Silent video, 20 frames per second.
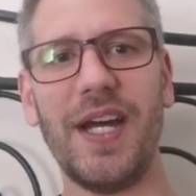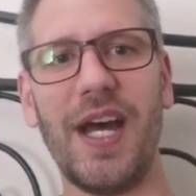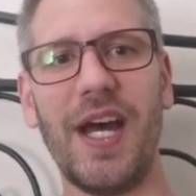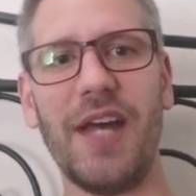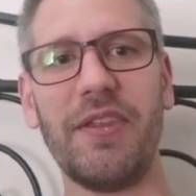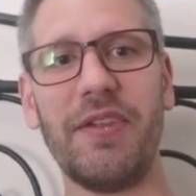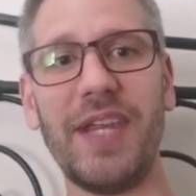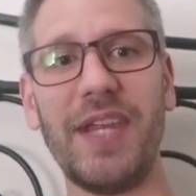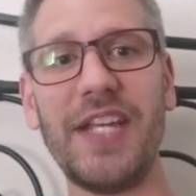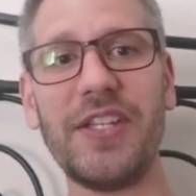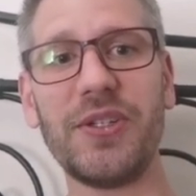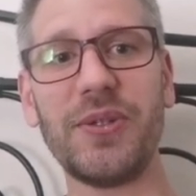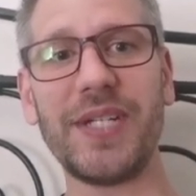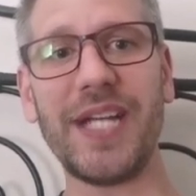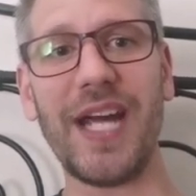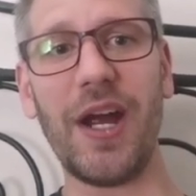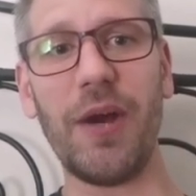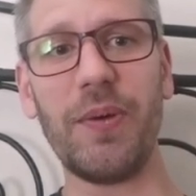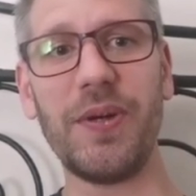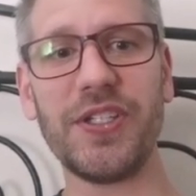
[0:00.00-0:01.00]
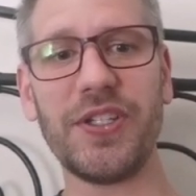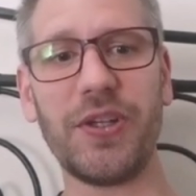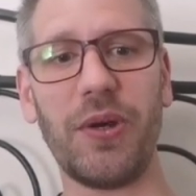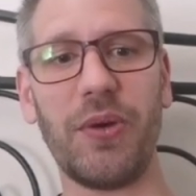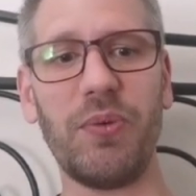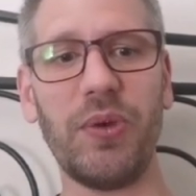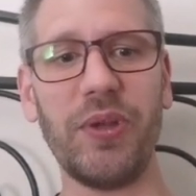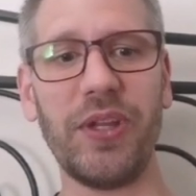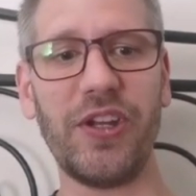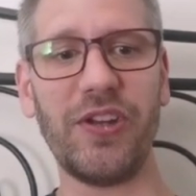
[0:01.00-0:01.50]
The laser towers
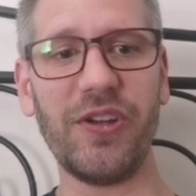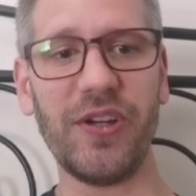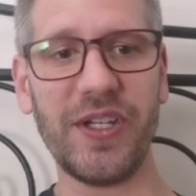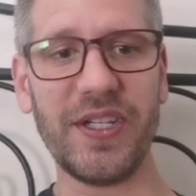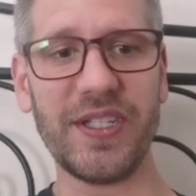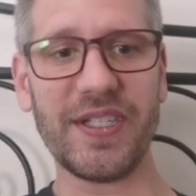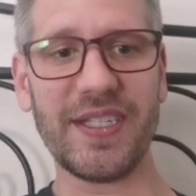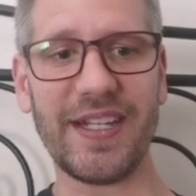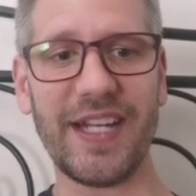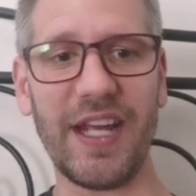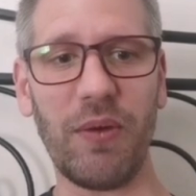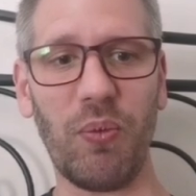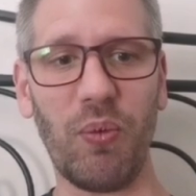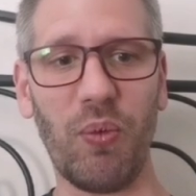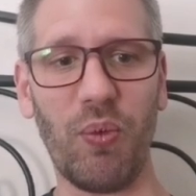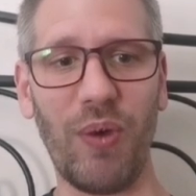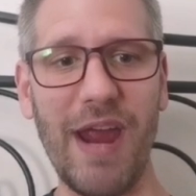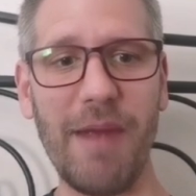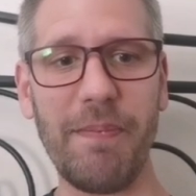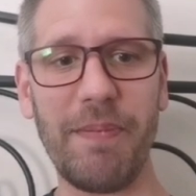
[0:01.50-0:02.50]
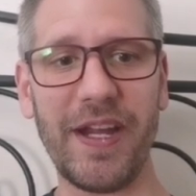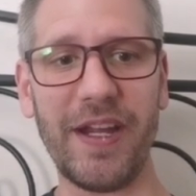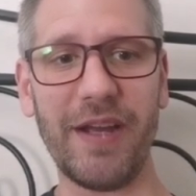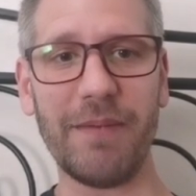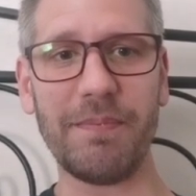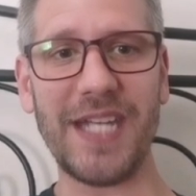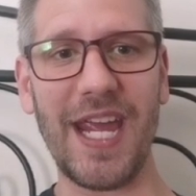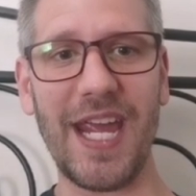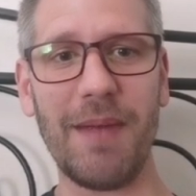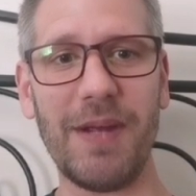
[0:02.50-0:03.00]
are really good because they got ramping
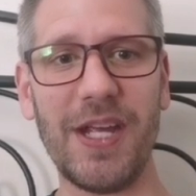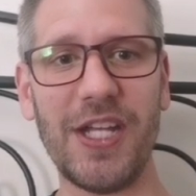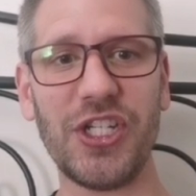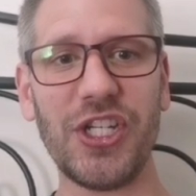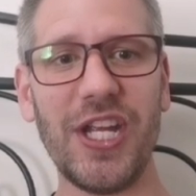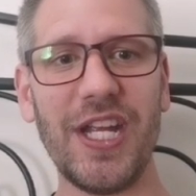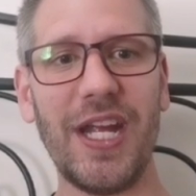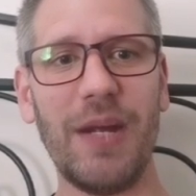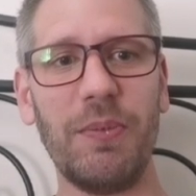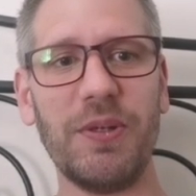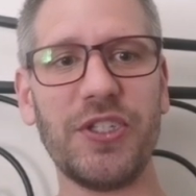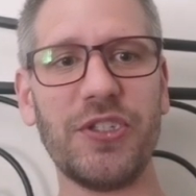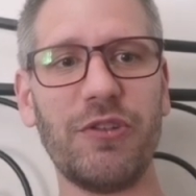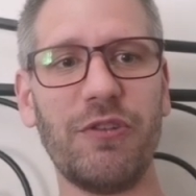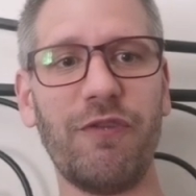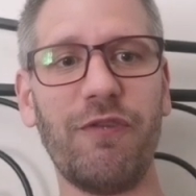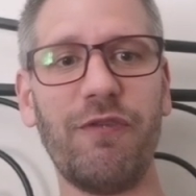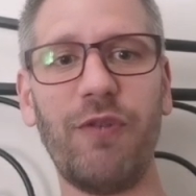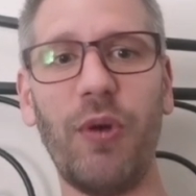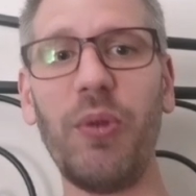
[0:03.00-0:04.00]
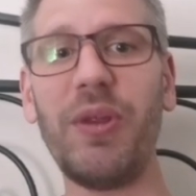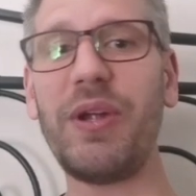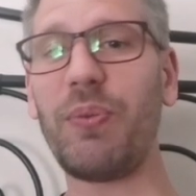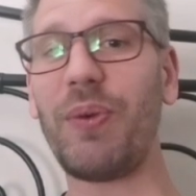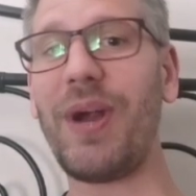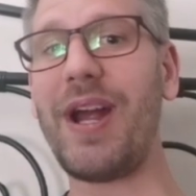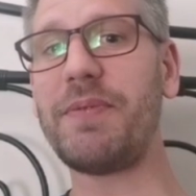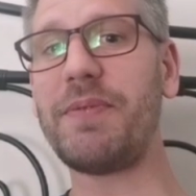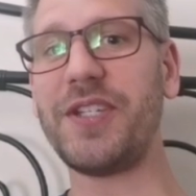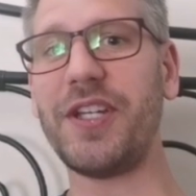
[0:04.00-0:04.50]
up damage. And once they're
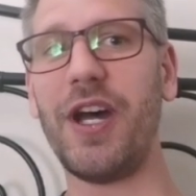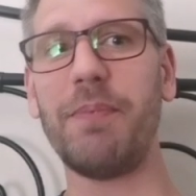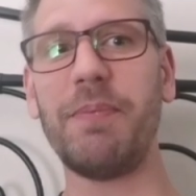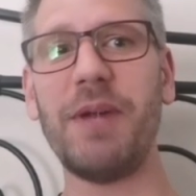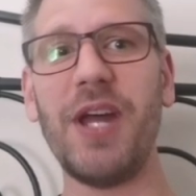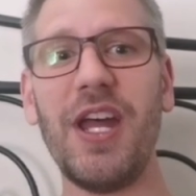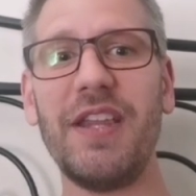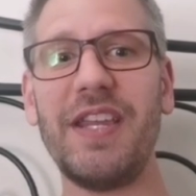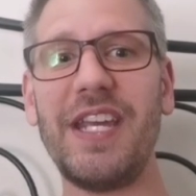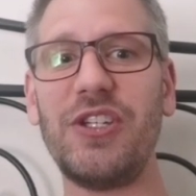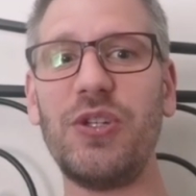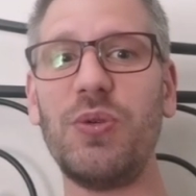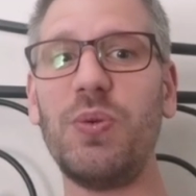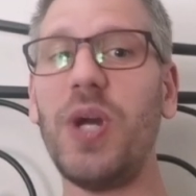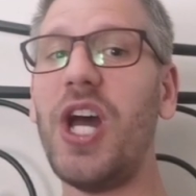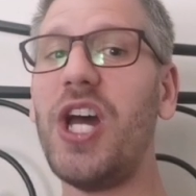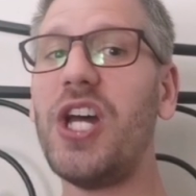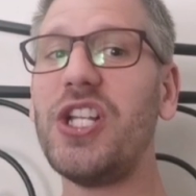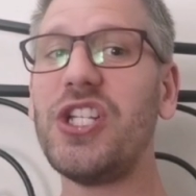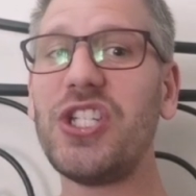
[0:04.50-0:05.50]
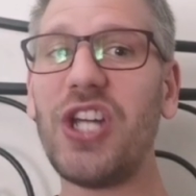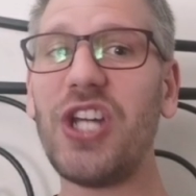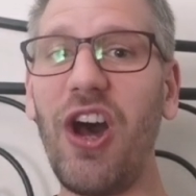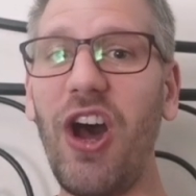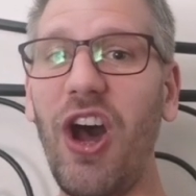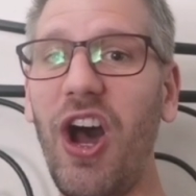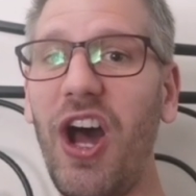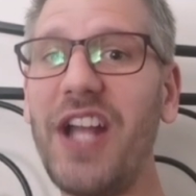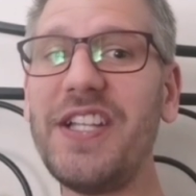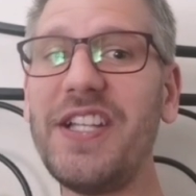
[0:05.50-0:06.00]
fully ramped up, they do
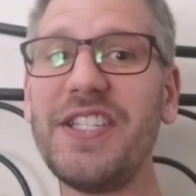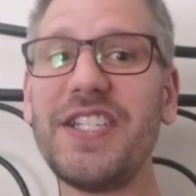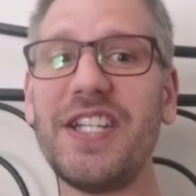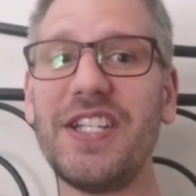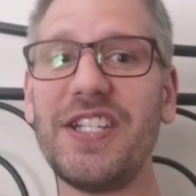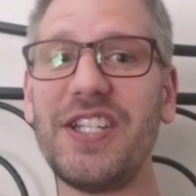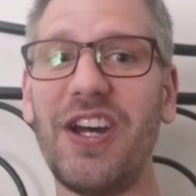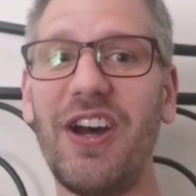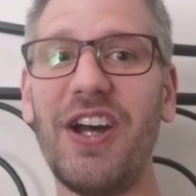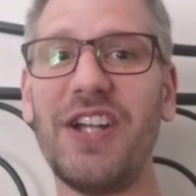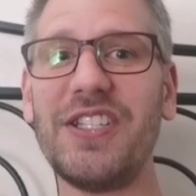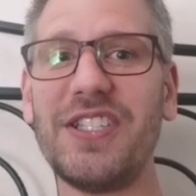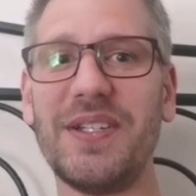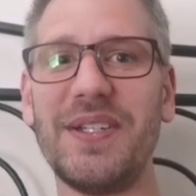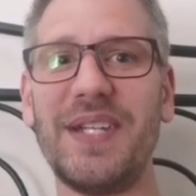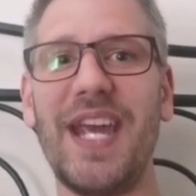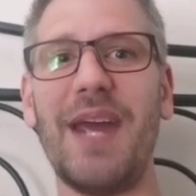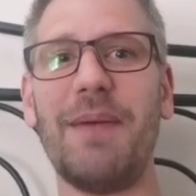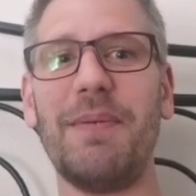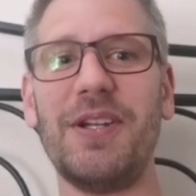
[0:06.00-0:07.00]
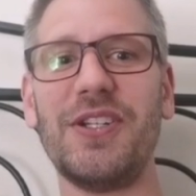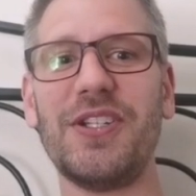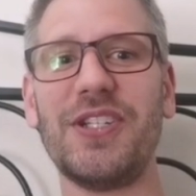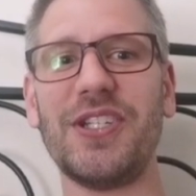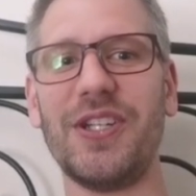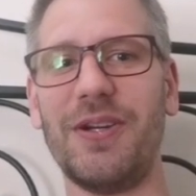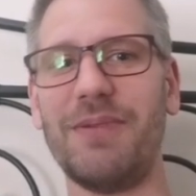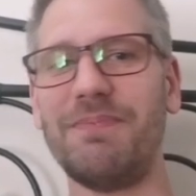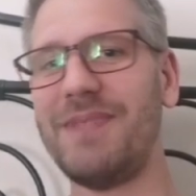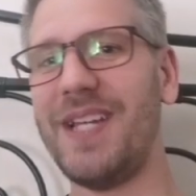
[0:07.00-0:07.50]
tons and tons of damage.
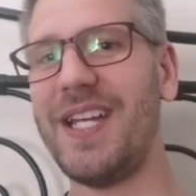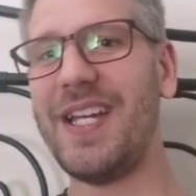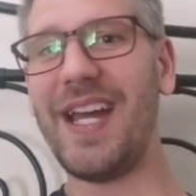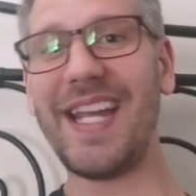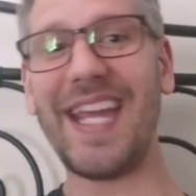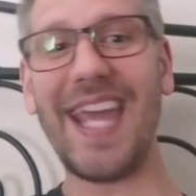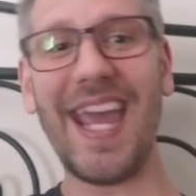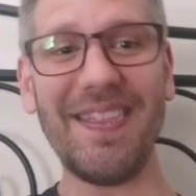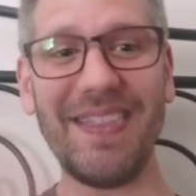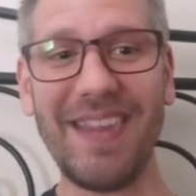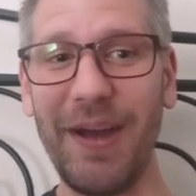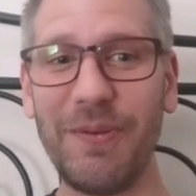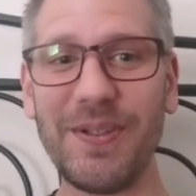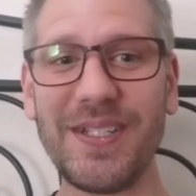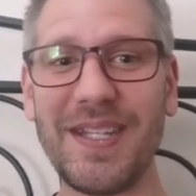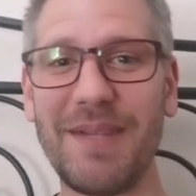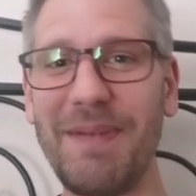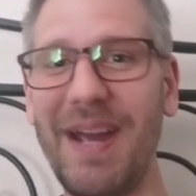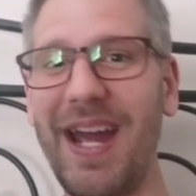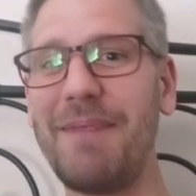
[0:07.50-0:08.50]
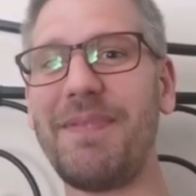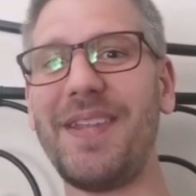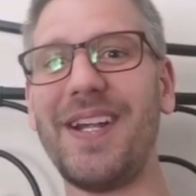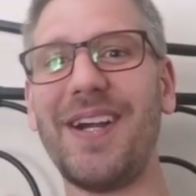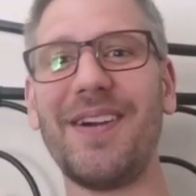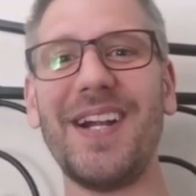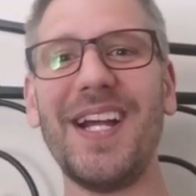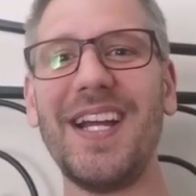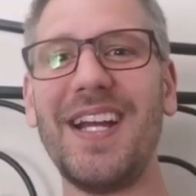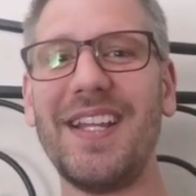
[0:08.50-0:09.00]
So again, that was the map
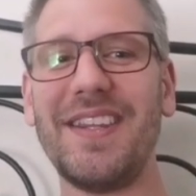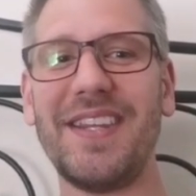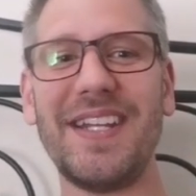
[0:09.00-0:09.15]
there.